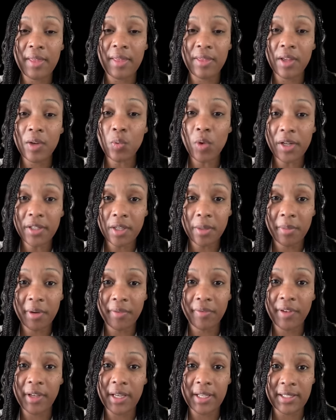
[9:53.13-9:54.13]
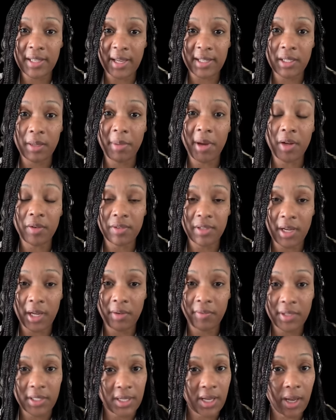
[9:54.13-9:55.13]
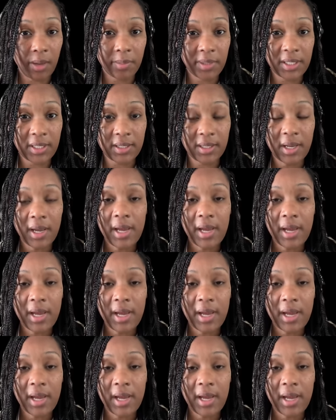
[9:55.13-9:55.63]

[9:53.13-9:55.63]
And then Walter Murphy is asked about Donovan Thomas.